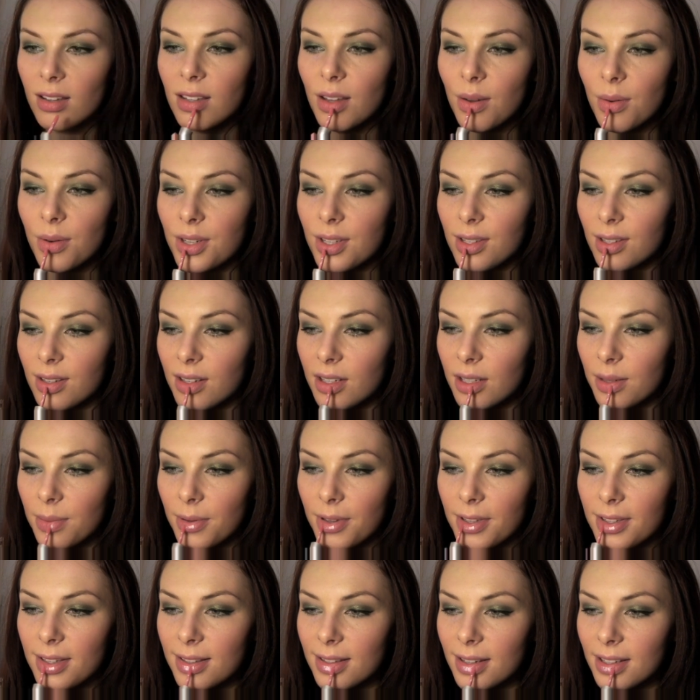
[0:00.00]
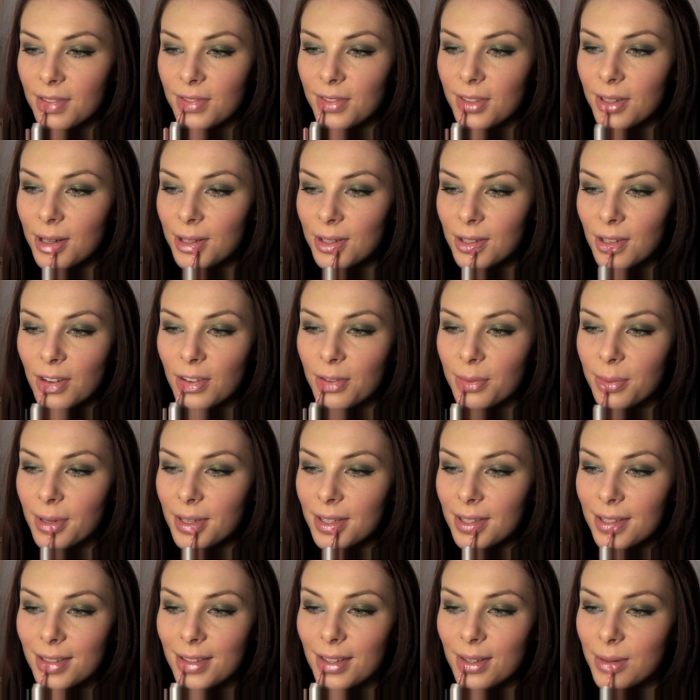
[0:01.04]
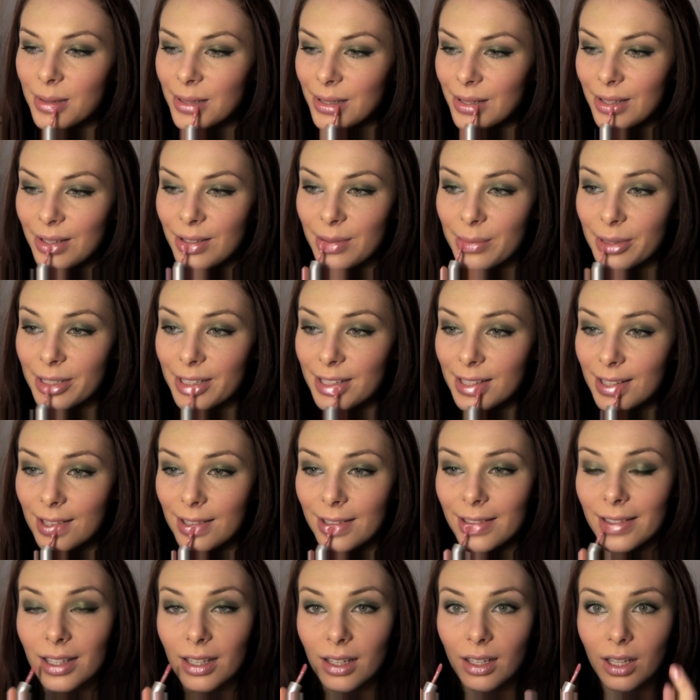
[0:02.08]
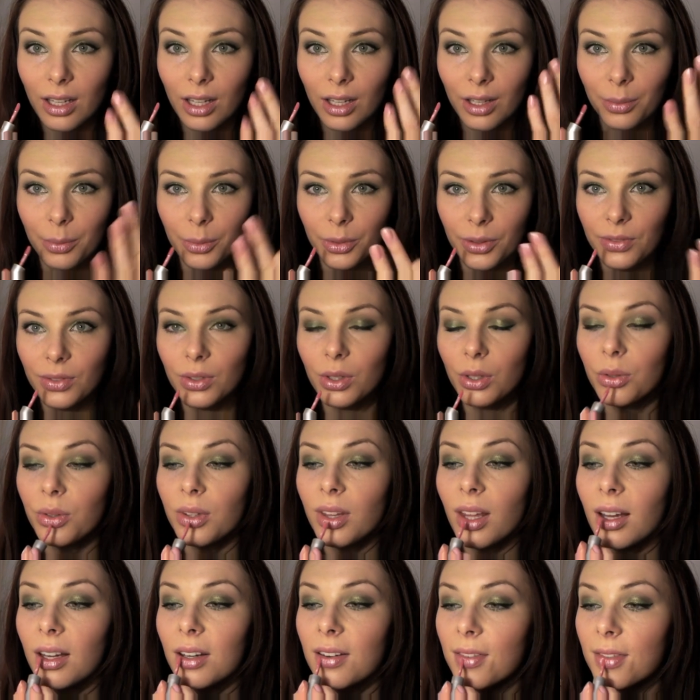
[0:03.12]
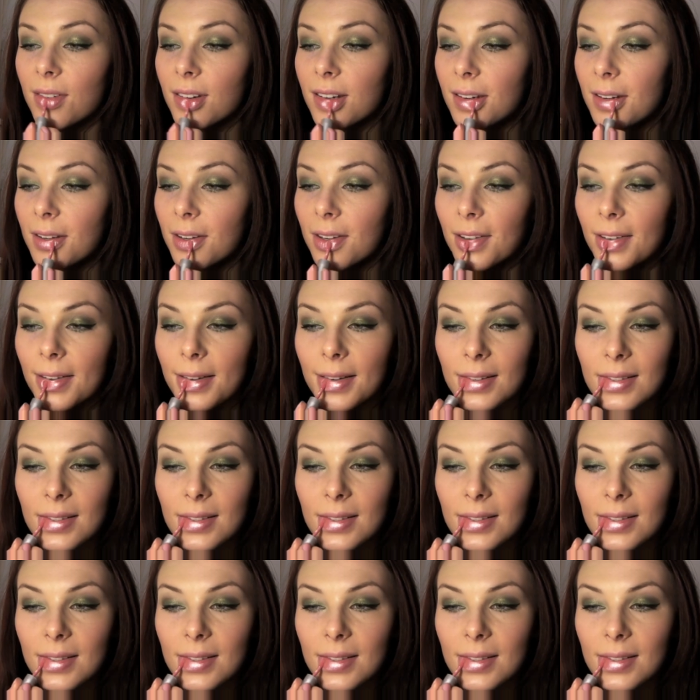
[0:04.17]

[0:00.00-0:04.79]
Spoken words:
so we're just going to be using that to finish off, because you don't want too much colour when you've got all that green going